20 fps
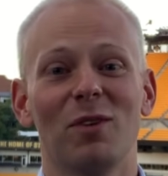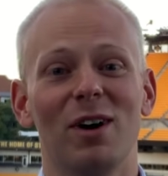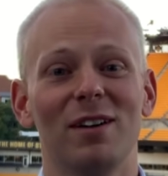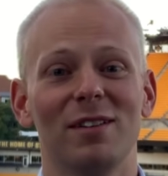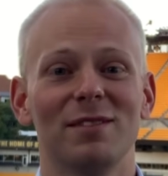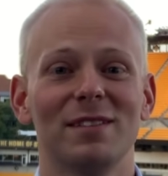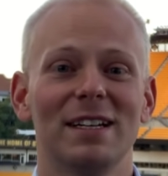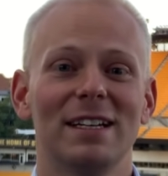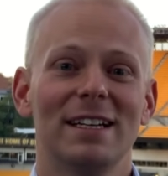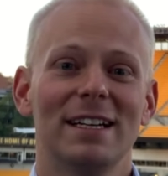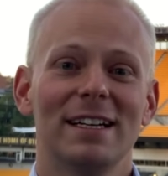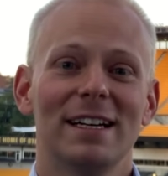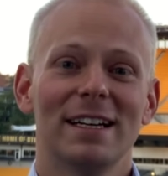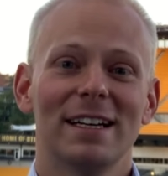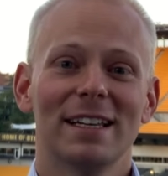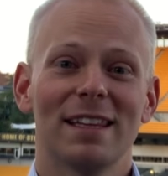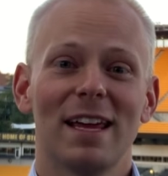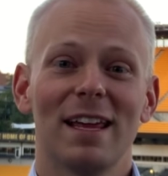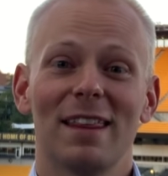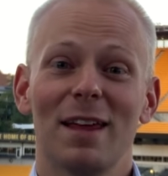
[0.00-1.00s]
Well,
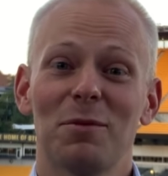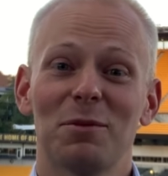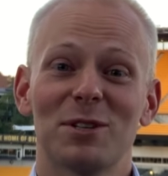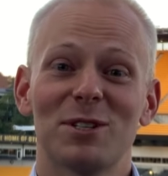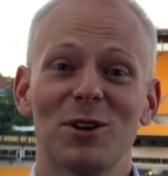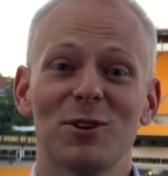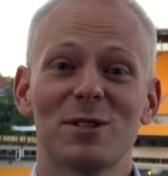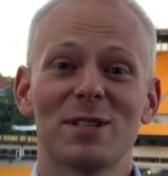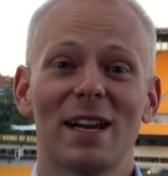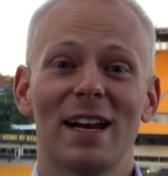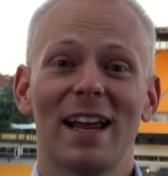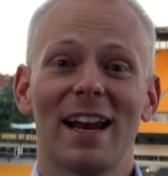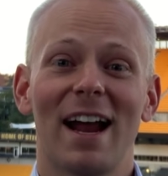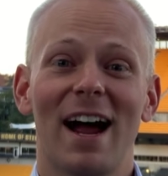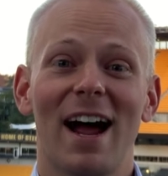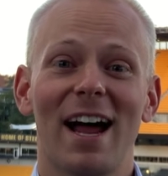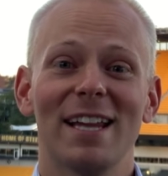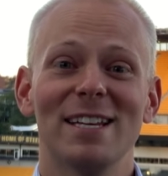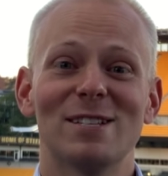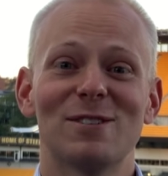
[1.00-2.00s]
they were toasting at
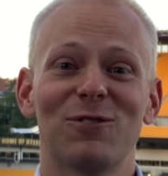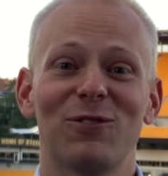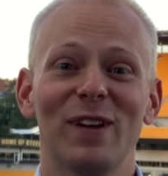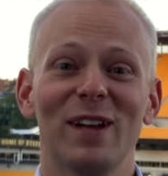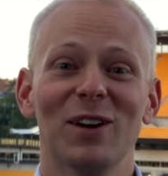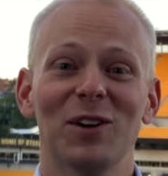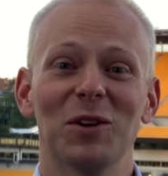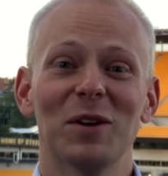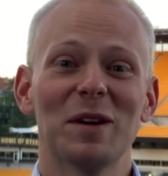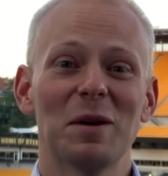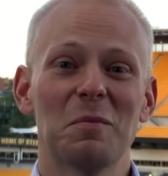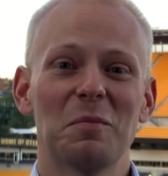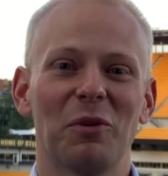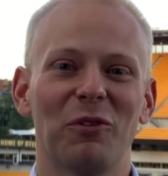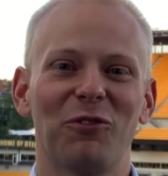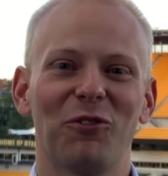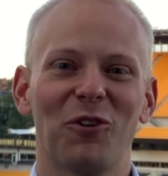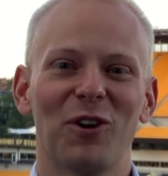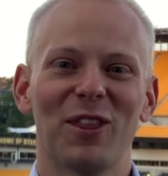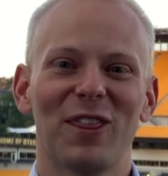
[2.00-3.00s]
Heinz Field
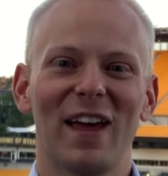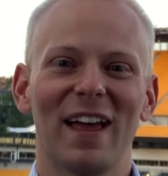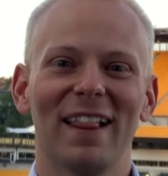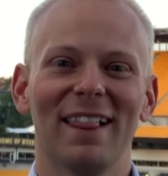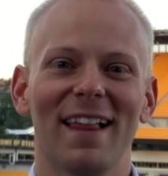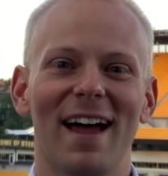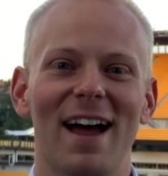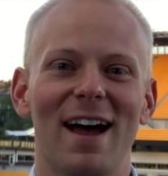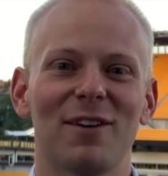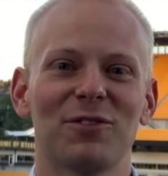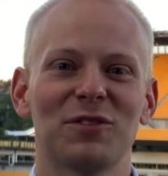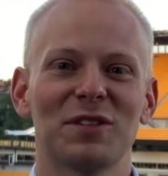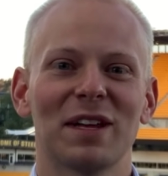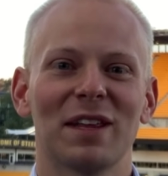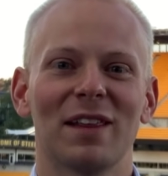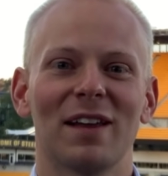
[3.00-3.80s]
before they left.